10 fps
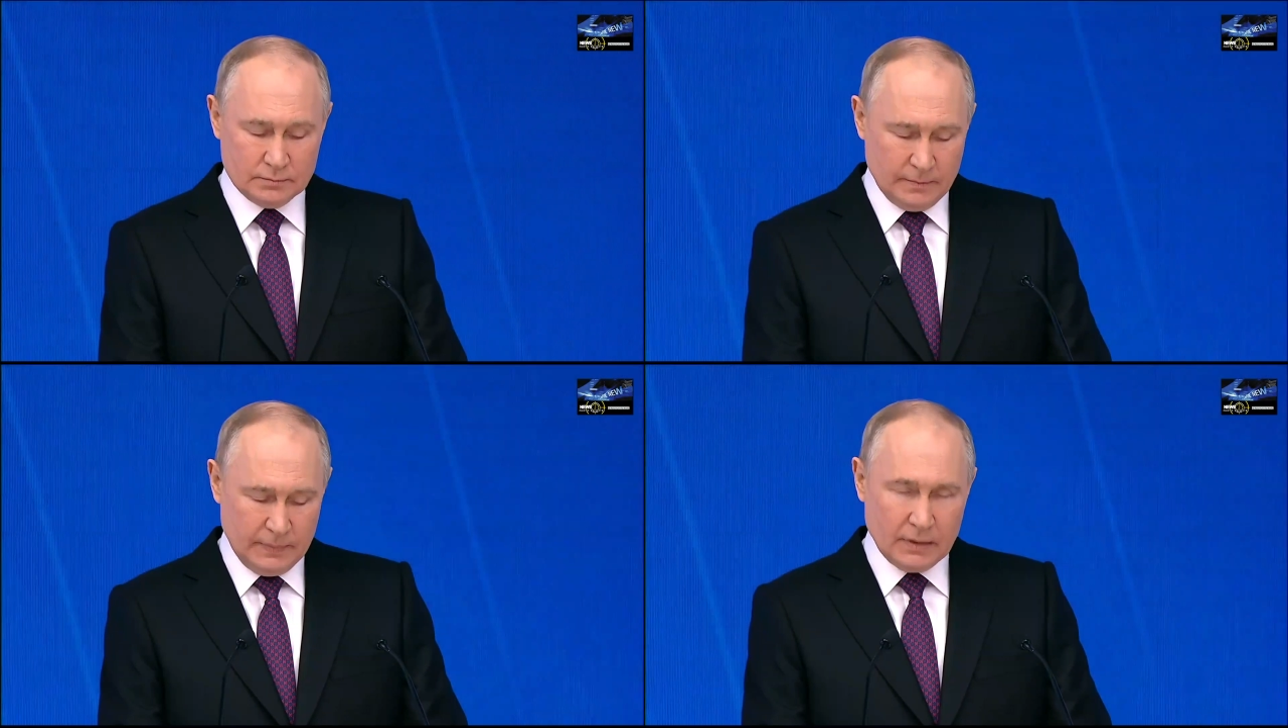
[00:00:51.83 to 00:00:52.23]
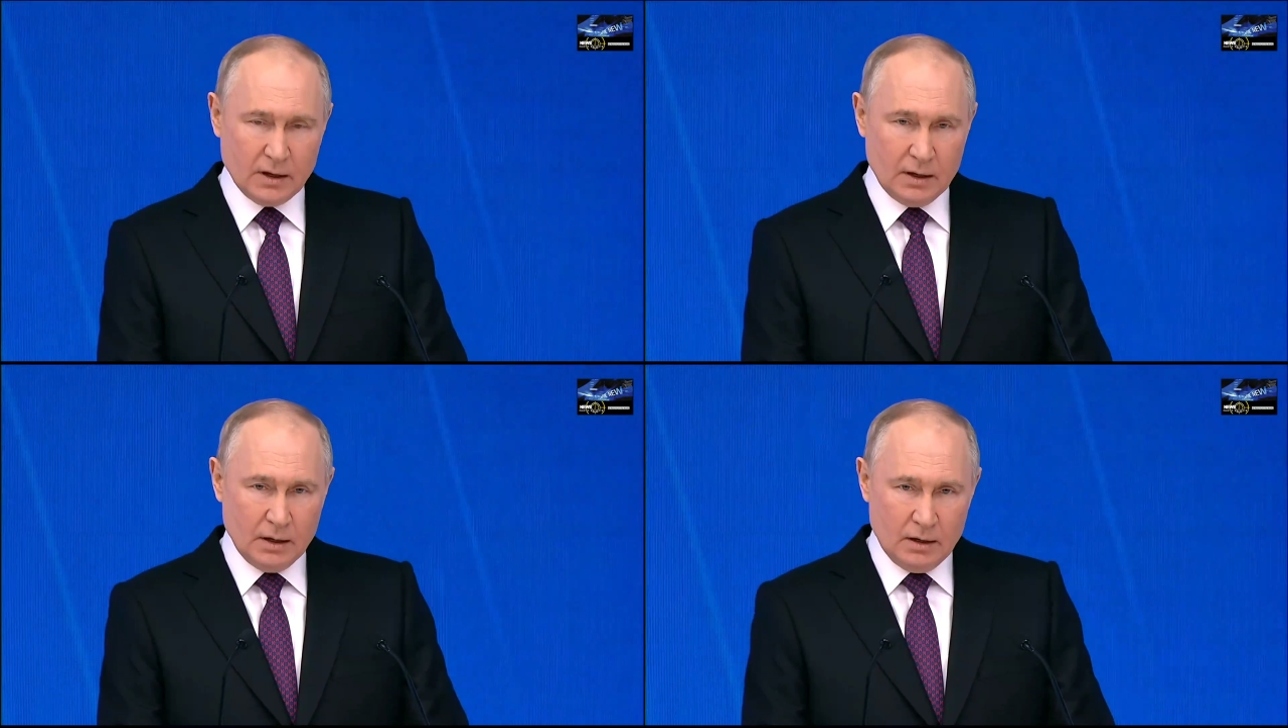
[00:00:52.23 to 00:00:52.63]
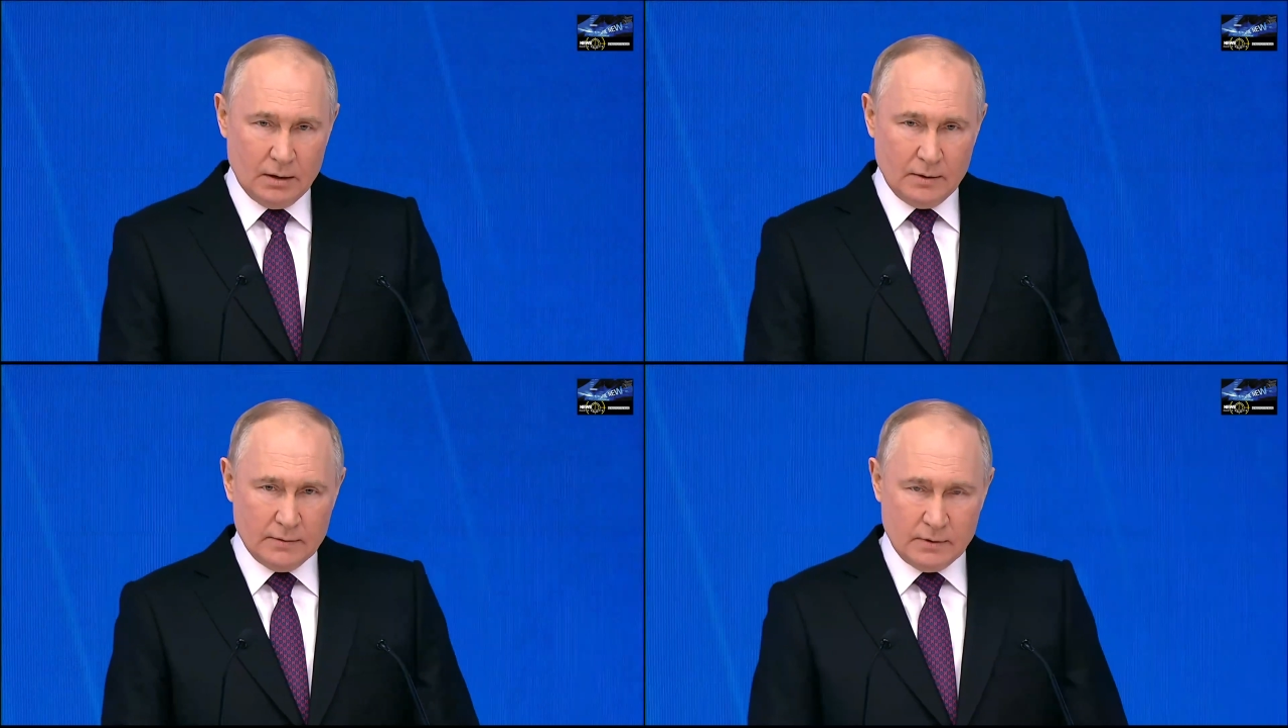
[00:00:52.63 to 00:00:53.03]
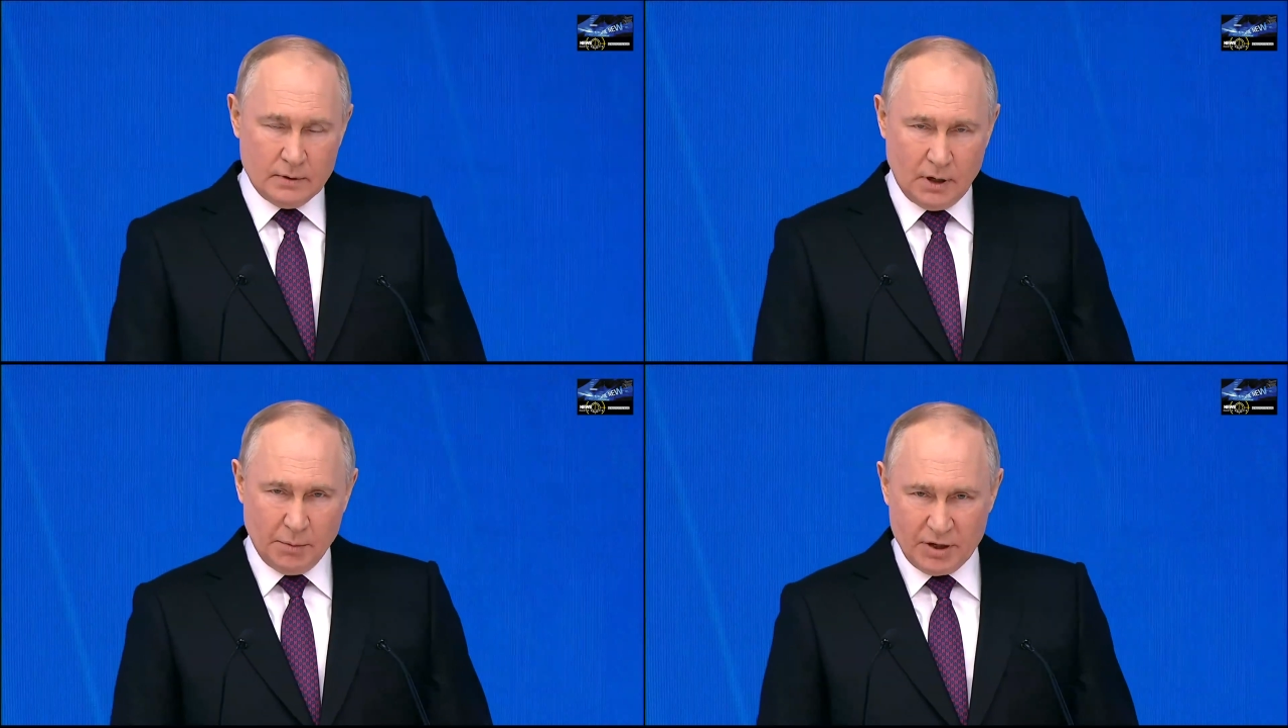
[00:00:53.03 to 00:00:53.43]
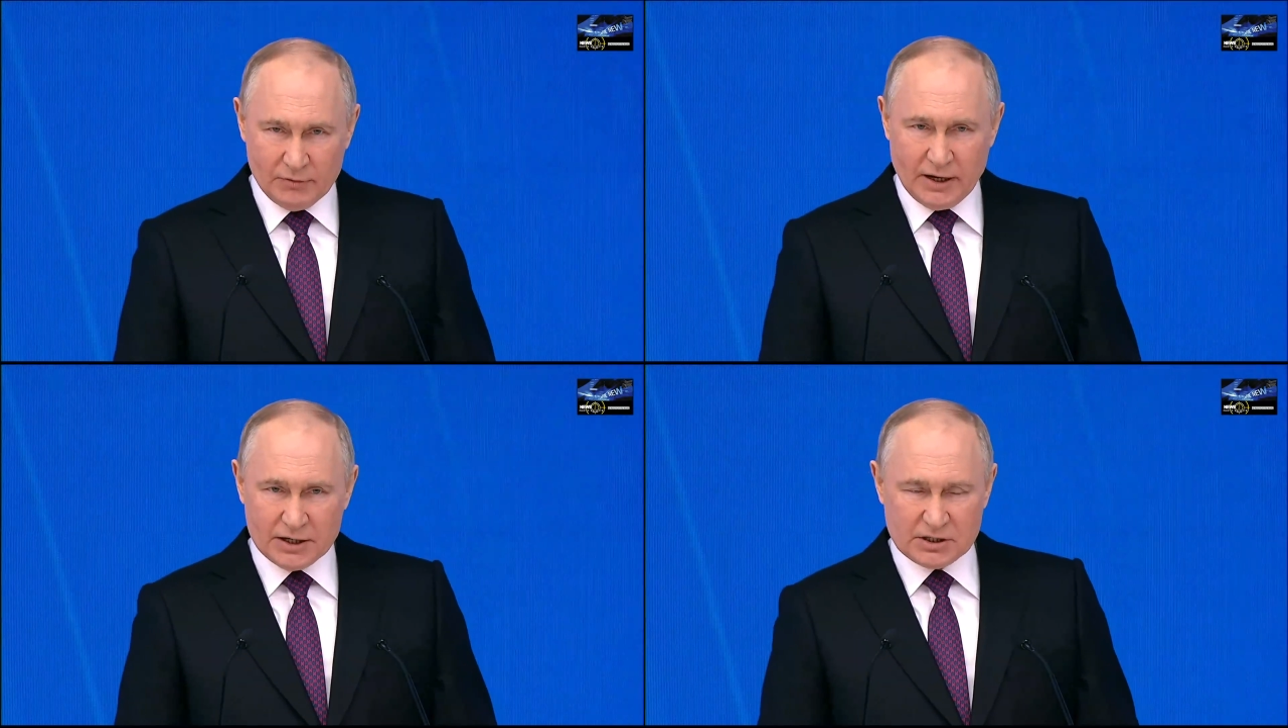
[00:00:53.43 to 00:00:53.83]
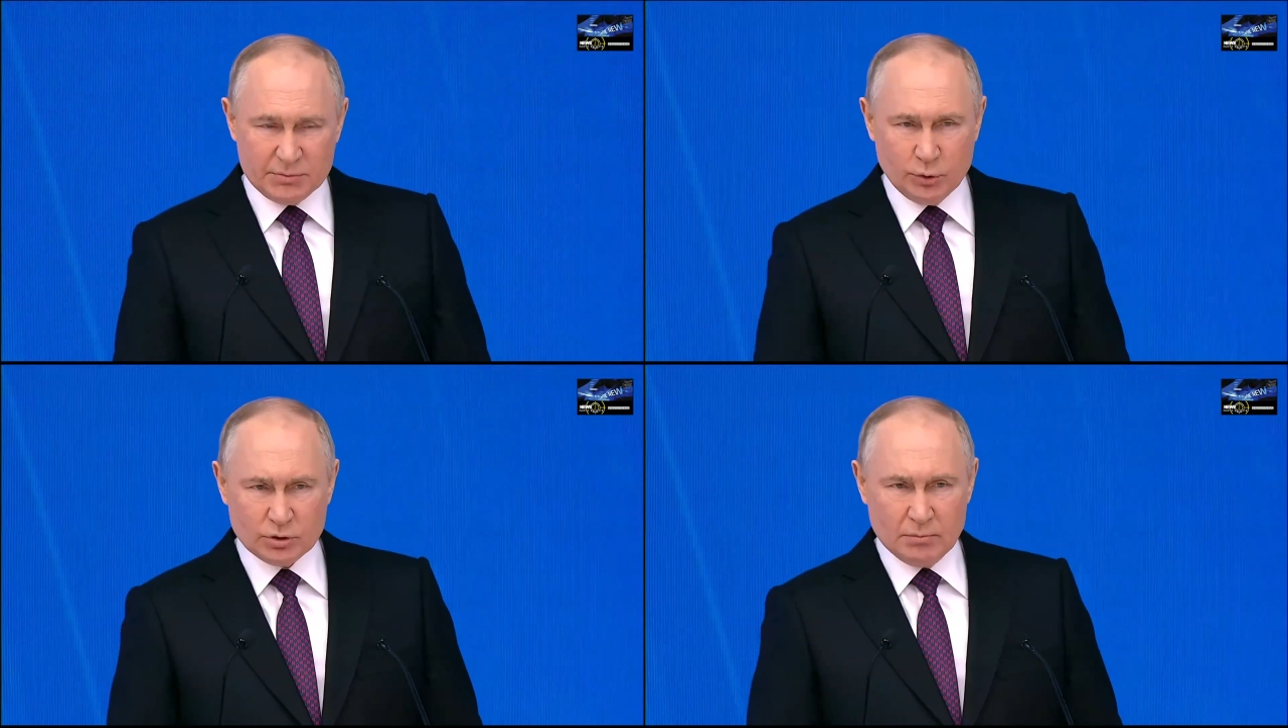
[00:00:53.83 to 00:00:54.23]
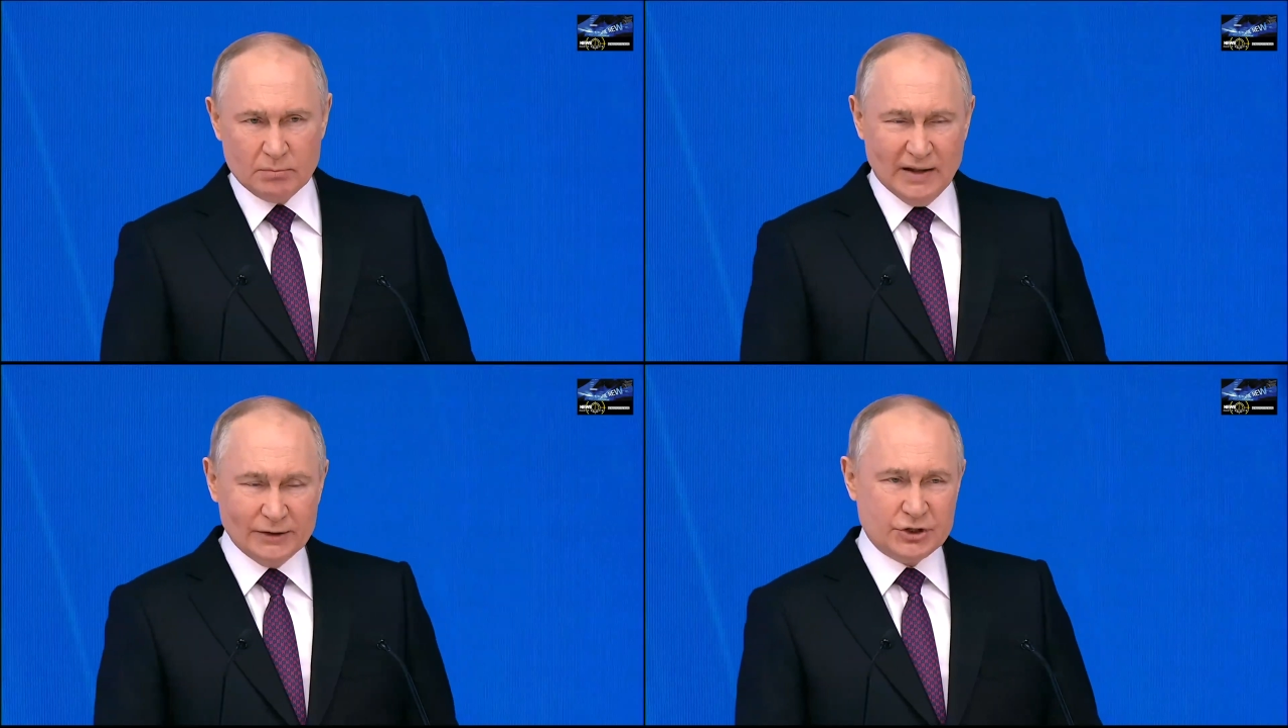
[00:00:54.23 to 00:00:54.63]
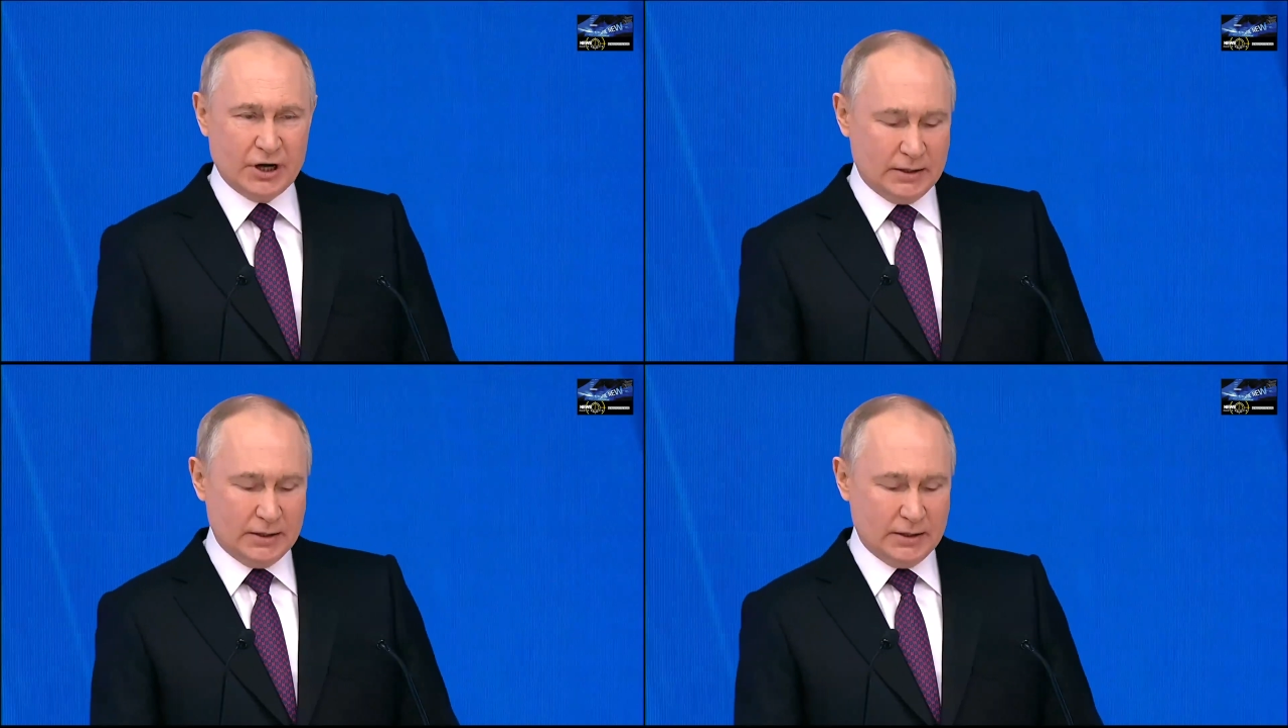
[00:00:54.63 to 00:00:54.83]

fallen heroes. I would like